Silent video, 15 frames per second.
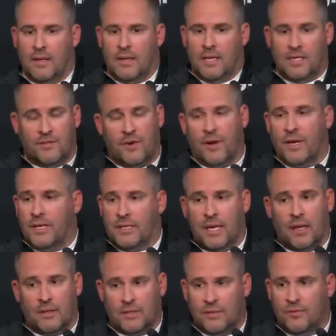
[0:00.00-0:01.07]
He's a very
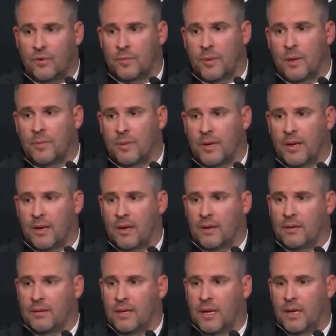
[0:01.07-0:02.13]
intelligent football
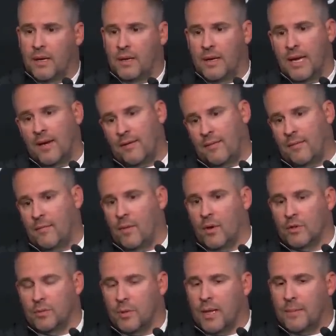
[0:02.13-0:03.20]
player. I had
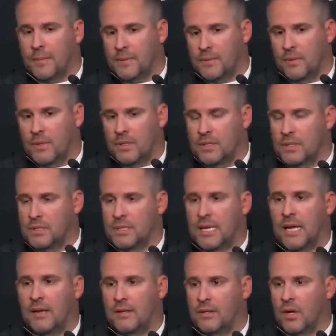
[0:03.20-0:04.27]
multiple opportunities to sit
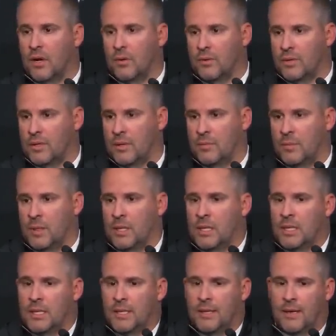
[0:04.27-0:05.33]
down and talk with him.
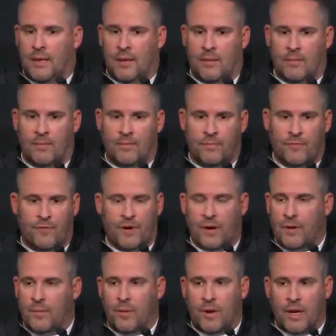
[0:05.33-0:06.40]

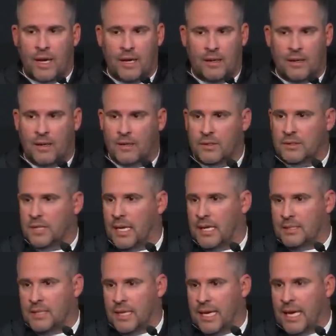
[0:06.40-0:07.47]
Very bright,
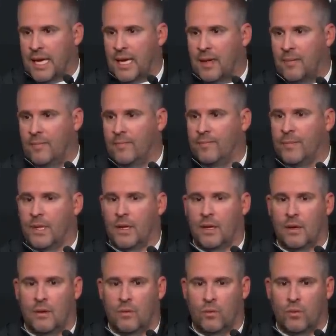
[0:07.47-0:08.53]
understands the game,
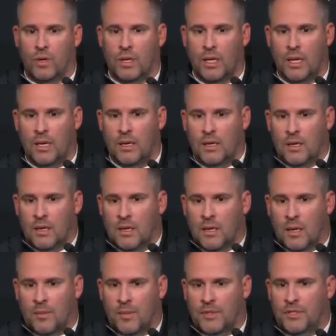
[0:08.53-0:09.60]
really
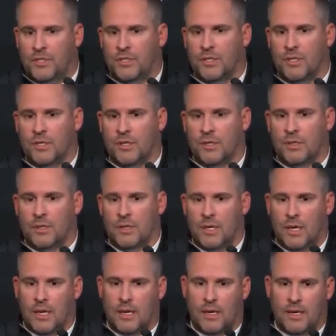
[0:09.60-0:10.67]
a mature,
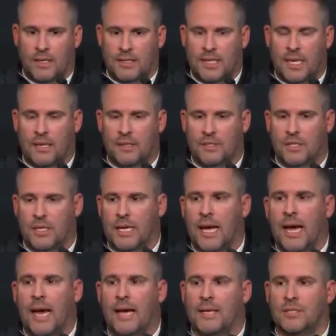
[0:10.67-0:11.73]
intelligent
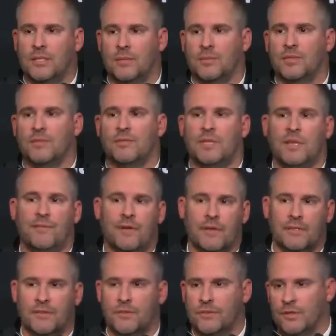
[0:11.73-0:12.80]
guy in terms of
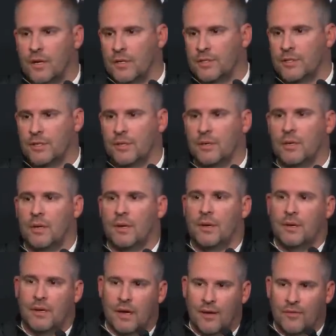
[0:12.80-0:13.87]
defensive structure,
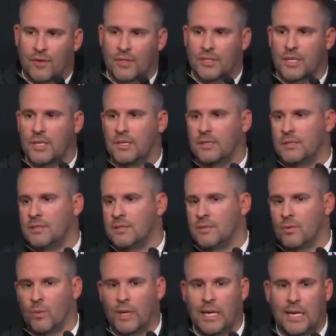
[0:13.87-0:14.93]
coverages,
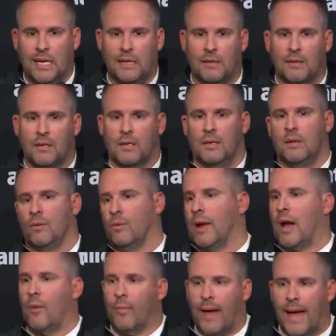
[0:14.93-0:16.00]
reading
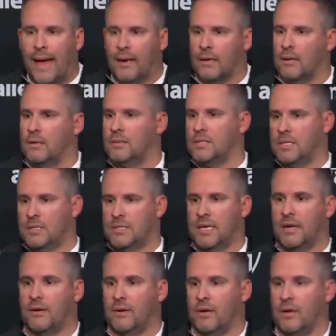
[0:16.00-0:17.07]
route patterns, et
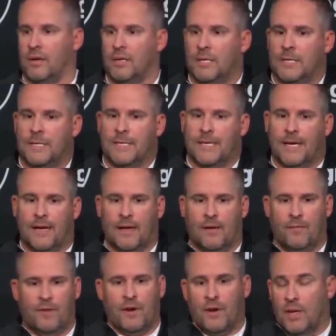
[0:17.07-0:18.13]
cetera.
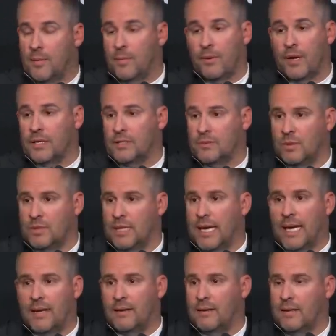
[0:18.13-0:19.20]
Very impressed with
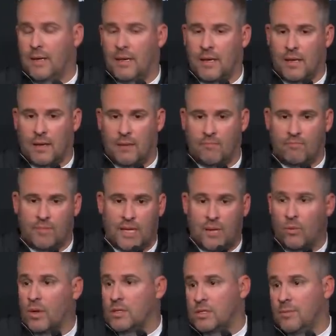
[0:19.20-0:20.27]
that. And
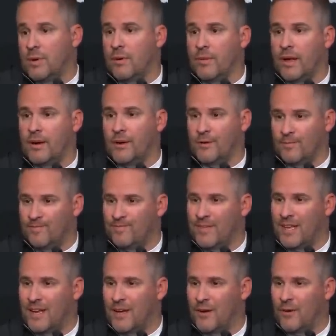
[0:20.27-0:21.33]
he wants to be a Raider,
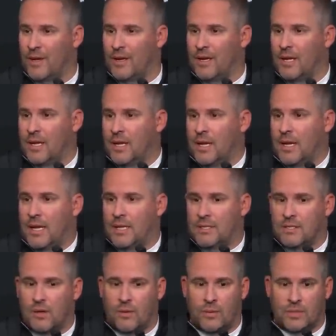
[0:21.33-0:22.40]
you know, and
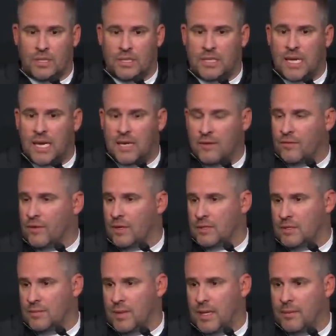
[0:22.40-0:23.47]
so it was exciting for us
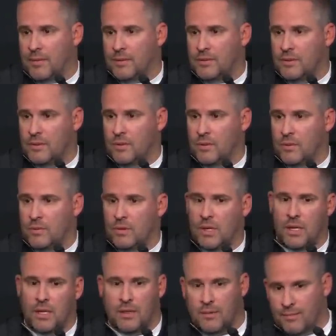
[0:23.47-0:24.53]
to be able to
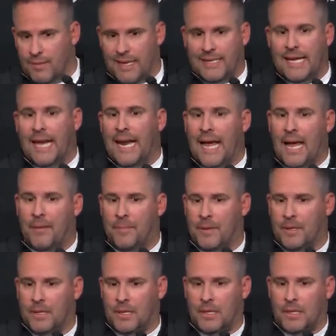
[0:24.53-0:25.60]
make that
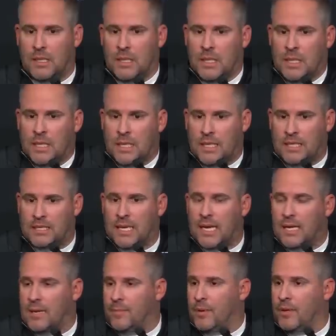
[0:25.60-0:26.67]
happen, and
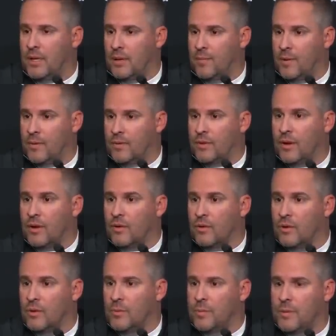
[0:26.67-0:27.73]
excited to put him in with our
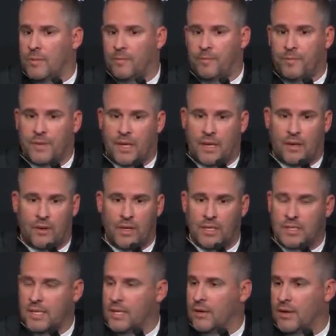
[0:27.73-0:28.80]
group. And I know
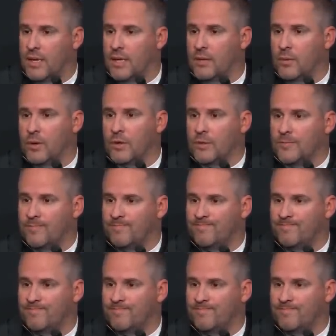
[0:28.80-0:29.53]
he's eager to get to work.